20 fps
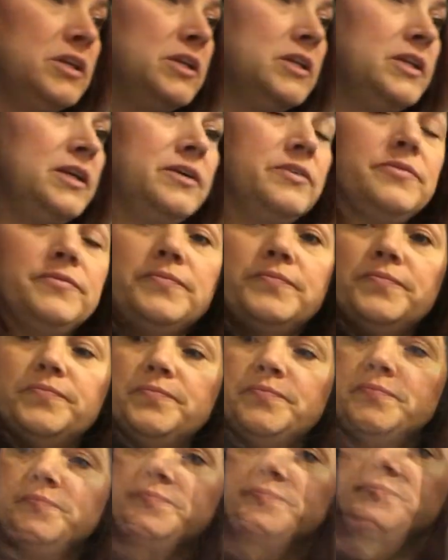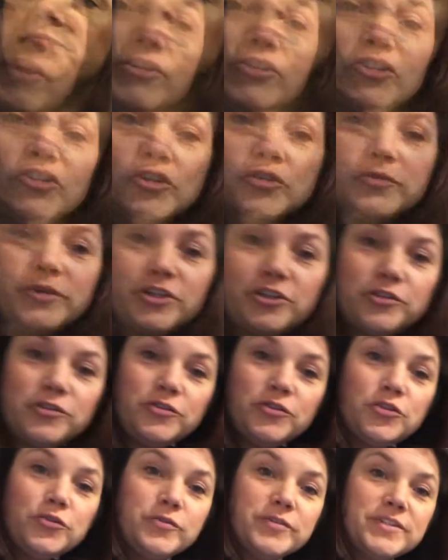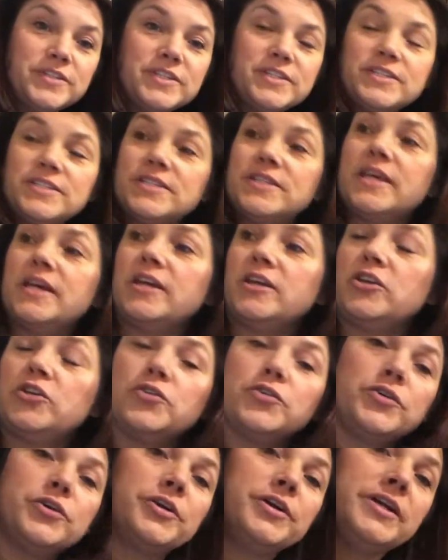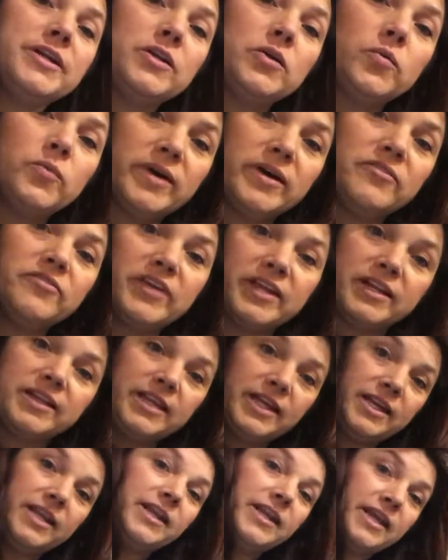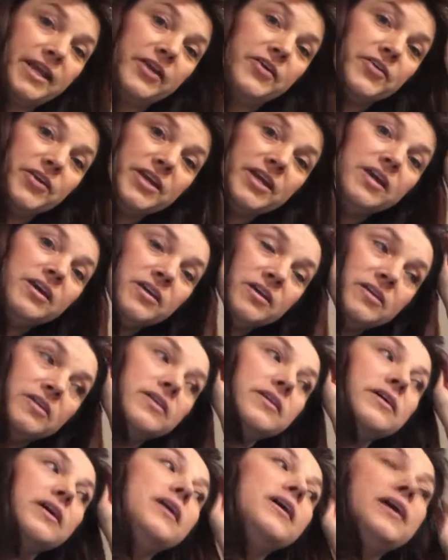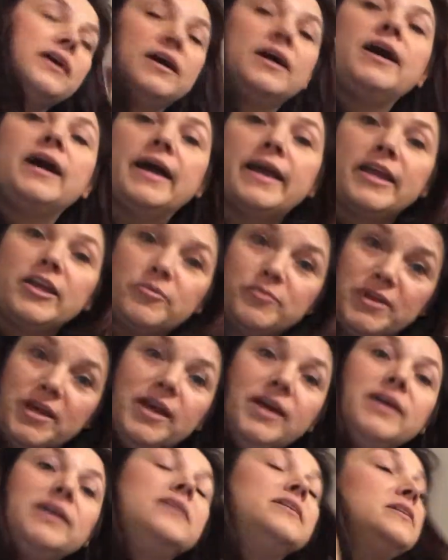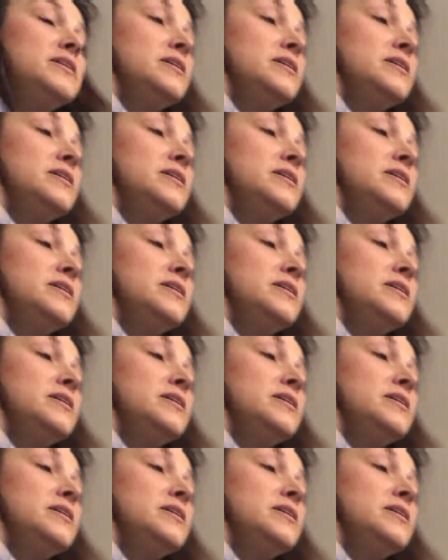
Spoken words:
in it now. Make sure when you use this that you're in a well-ventilated area. I am not,